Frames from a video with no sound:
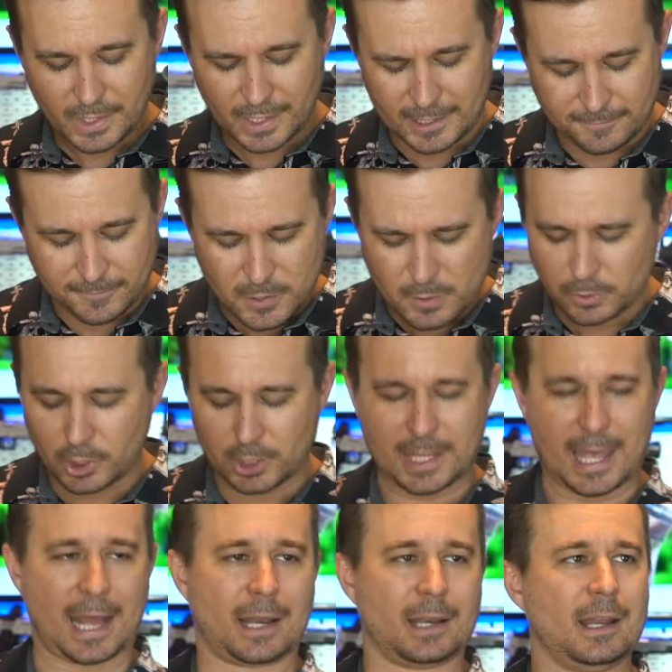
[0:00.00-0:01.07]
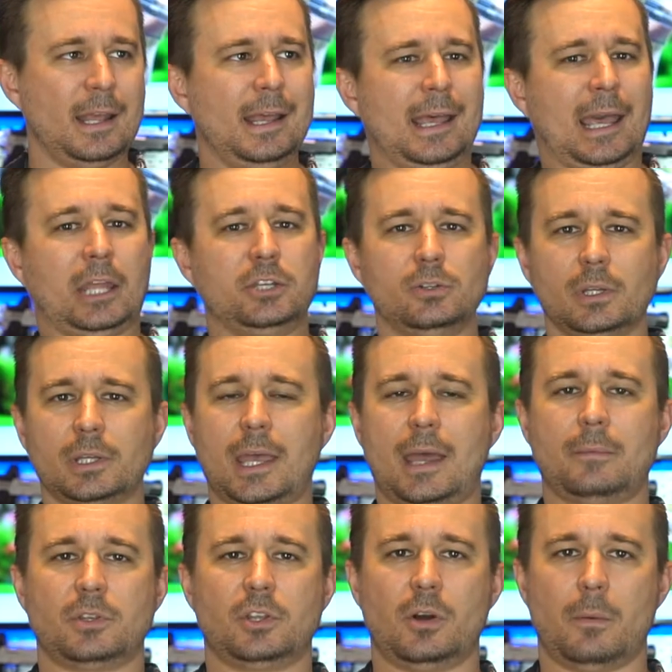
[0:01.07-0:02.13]
If you look at it, and you look
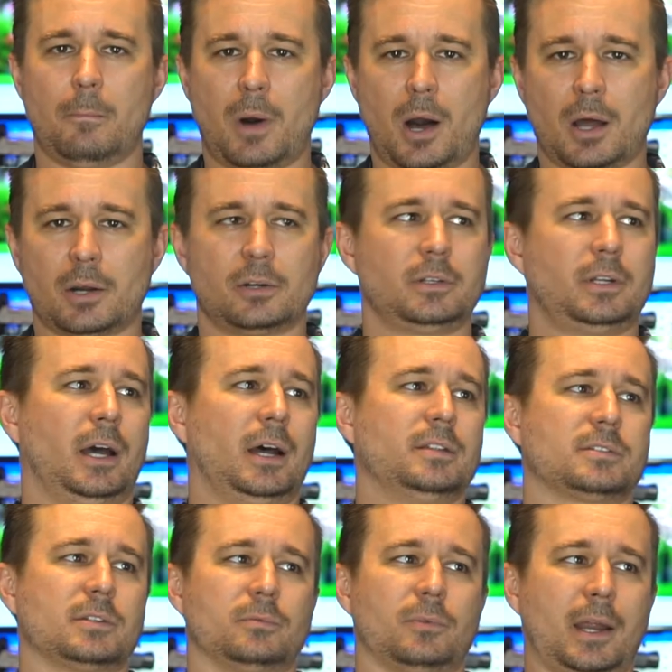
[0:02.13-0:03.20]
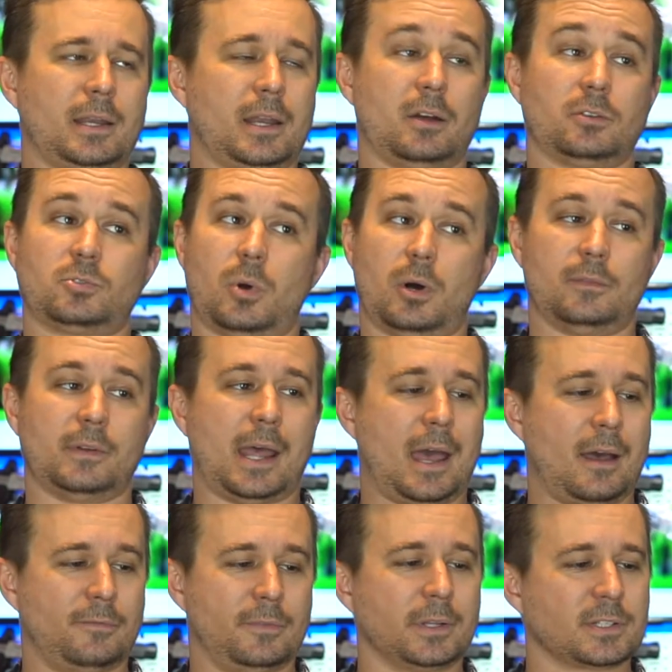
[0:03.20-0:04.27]
at, modern guns, and right now
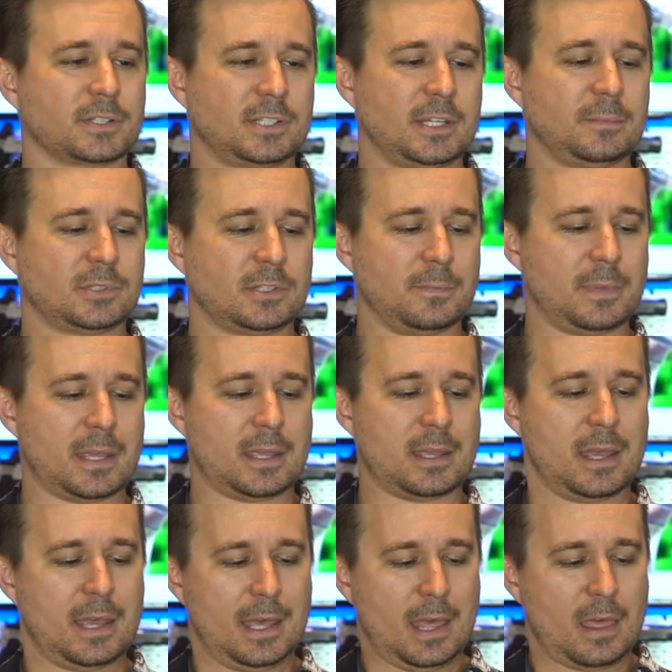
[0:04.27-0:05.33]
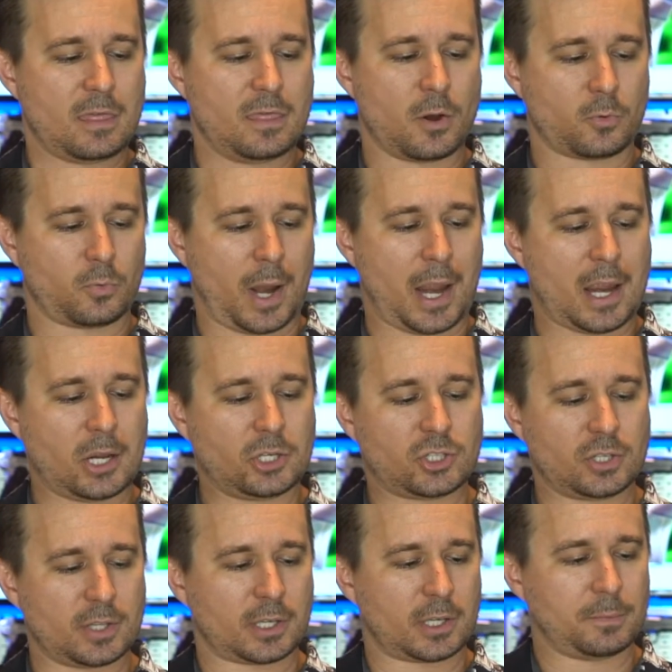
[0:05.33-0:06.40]
12.5-inch seems to be the rage
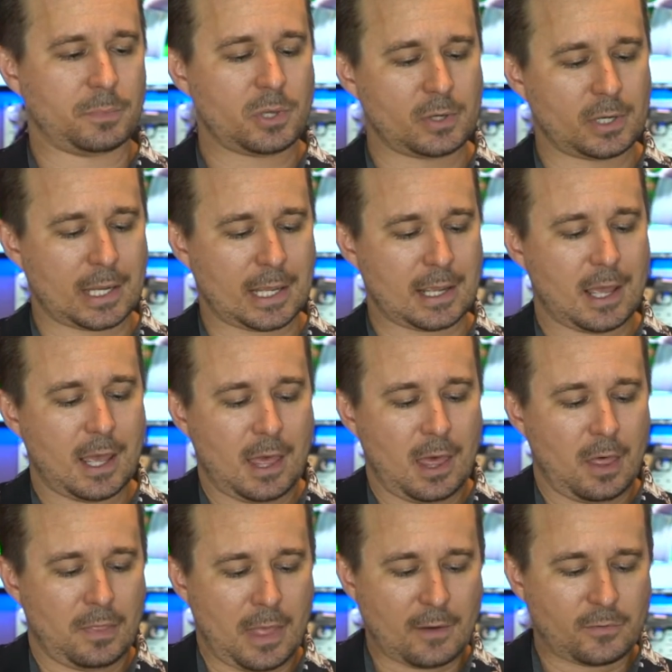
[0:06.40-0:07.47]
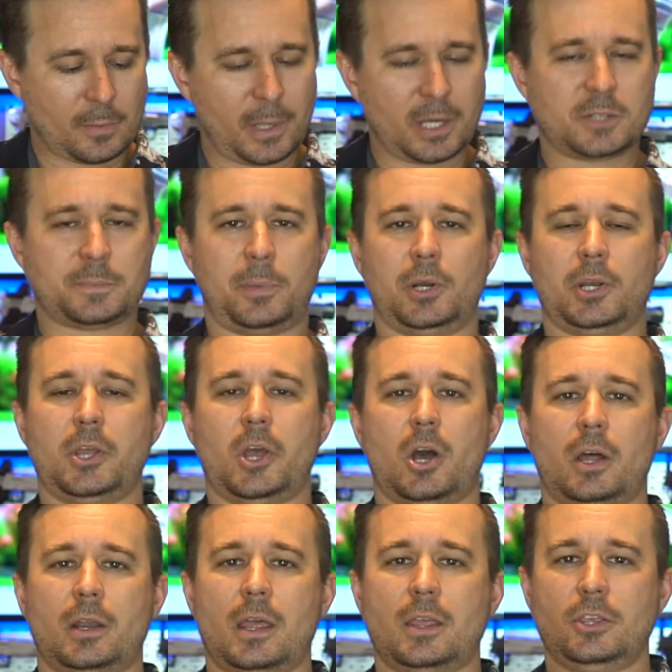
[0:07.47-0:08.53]
in the community, everybody's putting
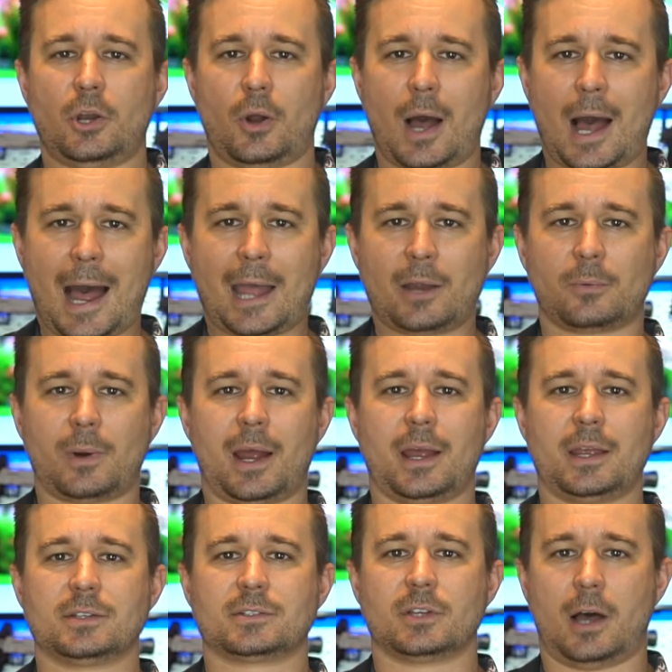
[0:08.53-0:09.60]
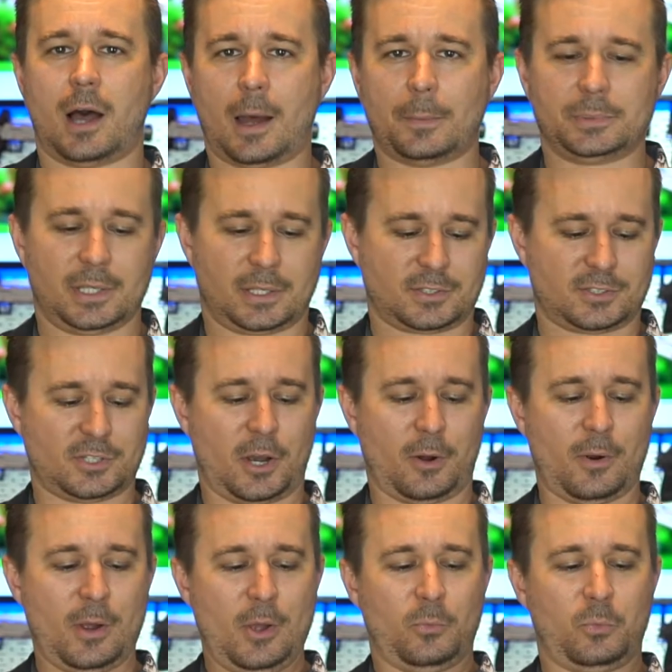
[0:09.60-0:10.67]
on, high-rise optics.
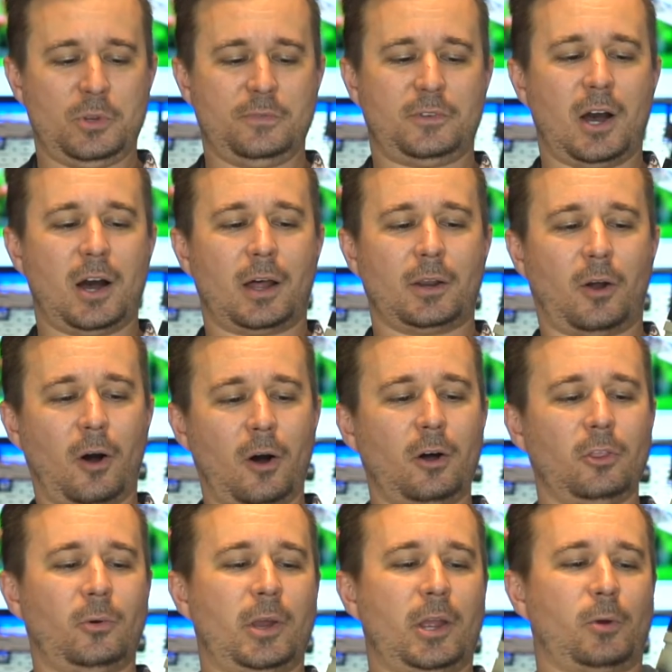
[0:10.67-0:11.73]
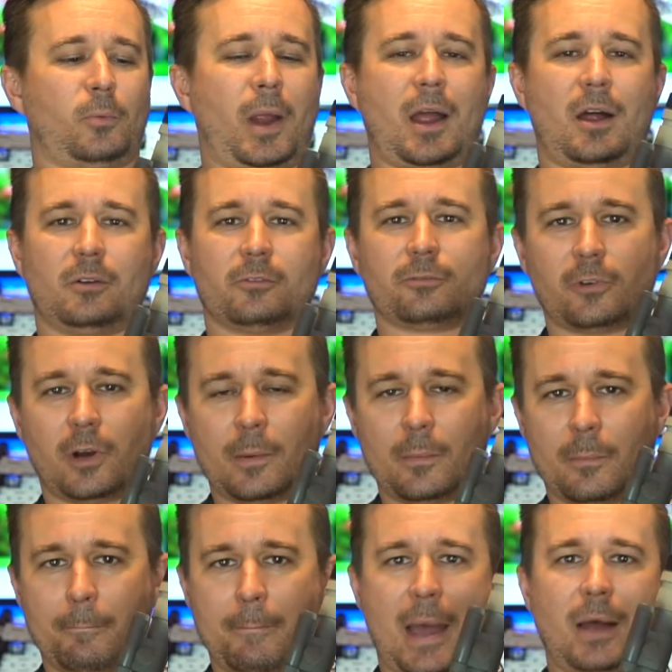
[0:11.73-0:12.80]
So we've gone all the way around
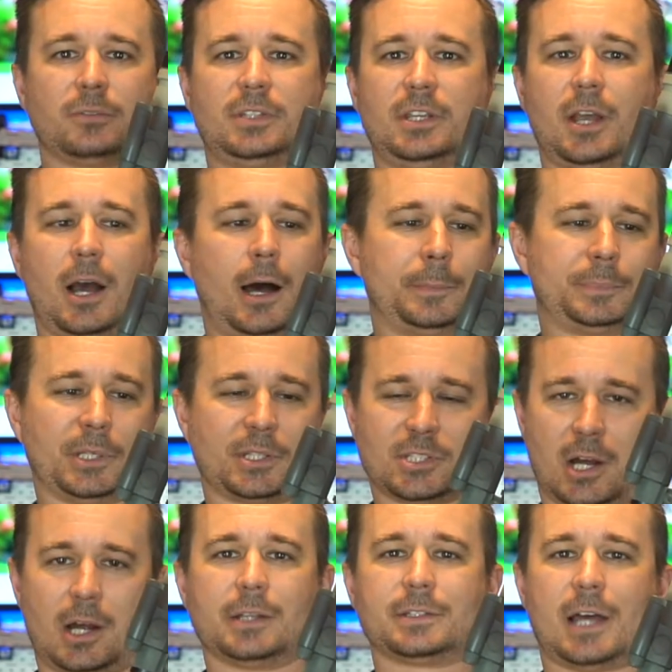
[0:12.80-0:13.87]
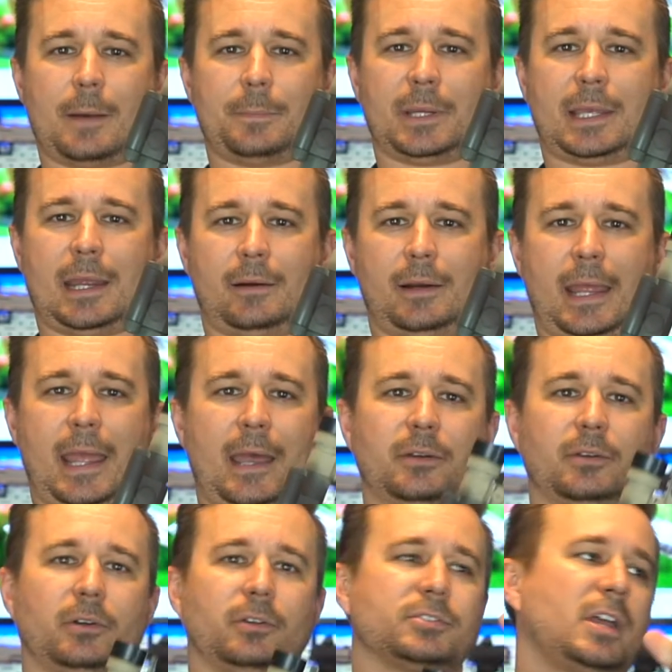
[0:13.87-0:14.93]
from mounting optics on top of carry
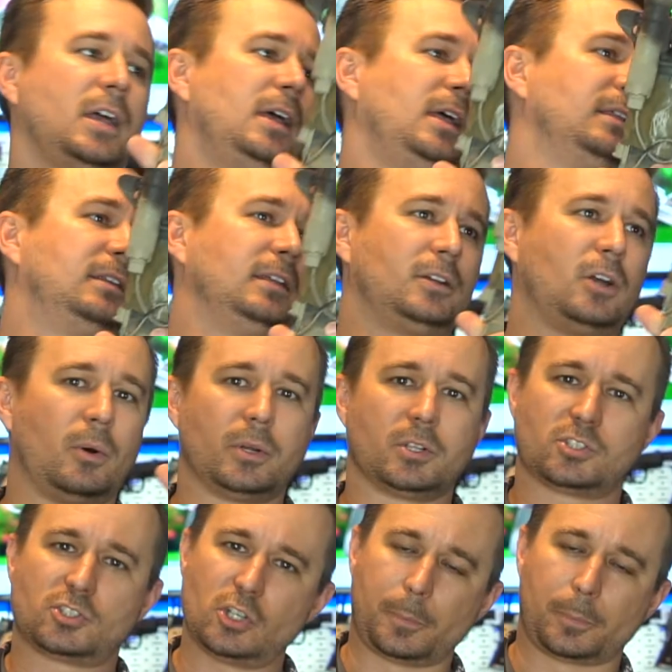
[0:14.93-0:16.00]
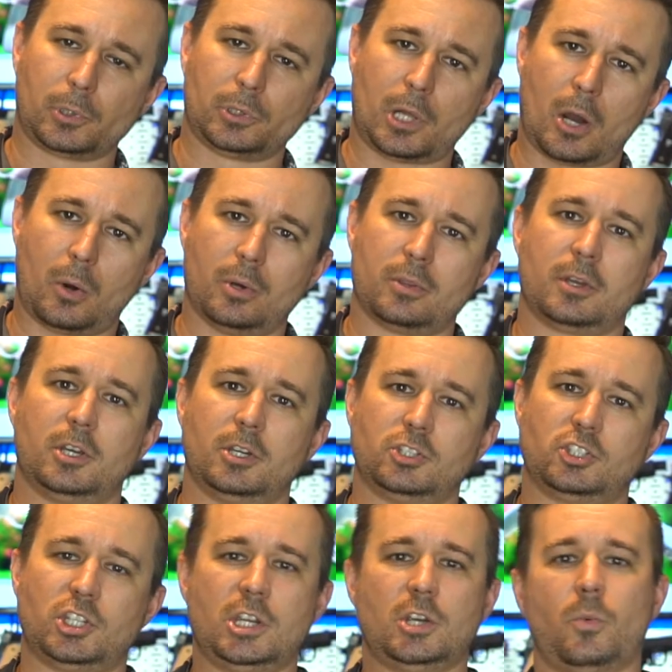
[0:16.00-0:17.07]
handles to going super low with a good
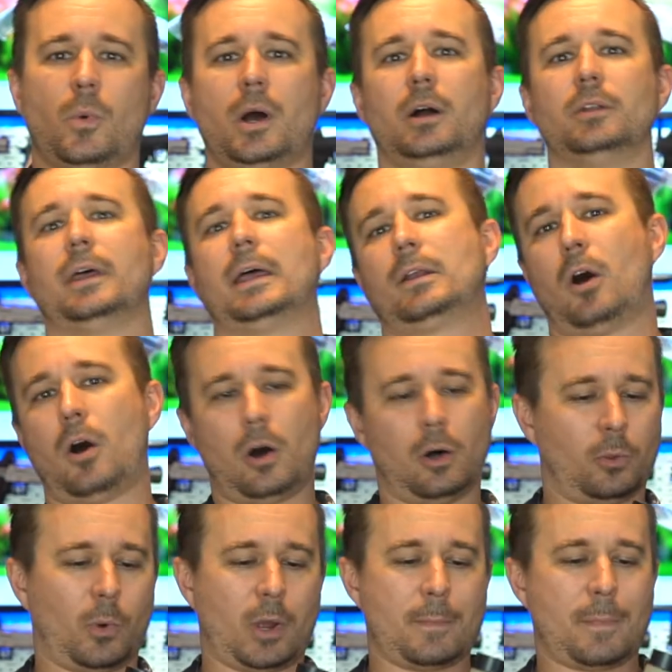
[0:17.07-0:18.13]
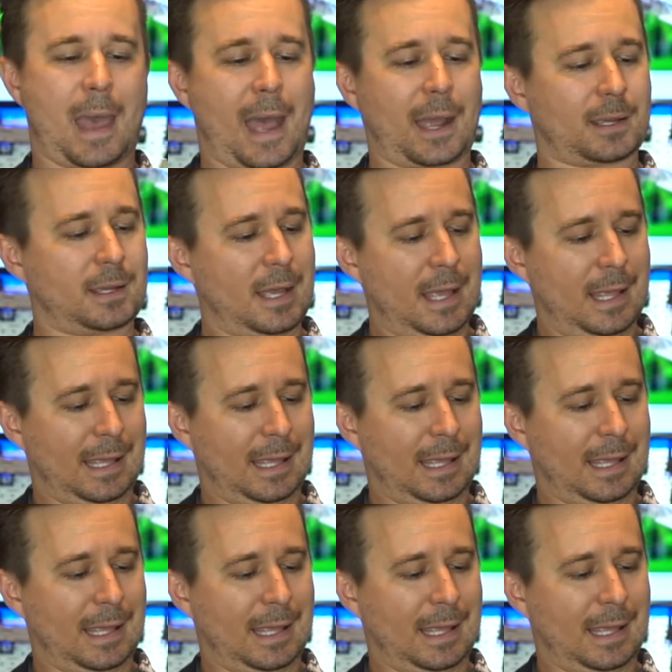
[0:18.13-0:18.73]
cheek weld and all the way back.